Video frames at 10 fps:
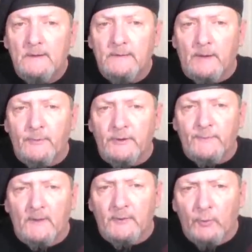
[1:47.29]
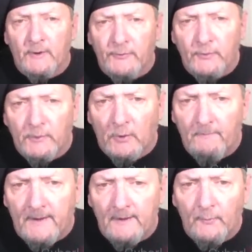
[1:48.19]
Deputies found a 22-year-old
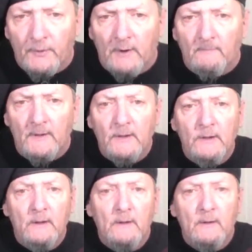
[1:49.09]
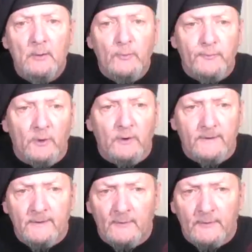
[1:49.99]
man from
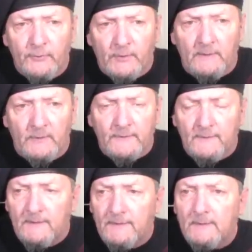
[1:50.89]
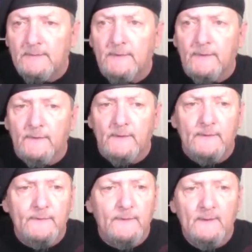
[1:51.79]
Florida in the driver's seat,
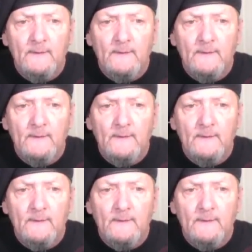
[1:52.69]
deceased.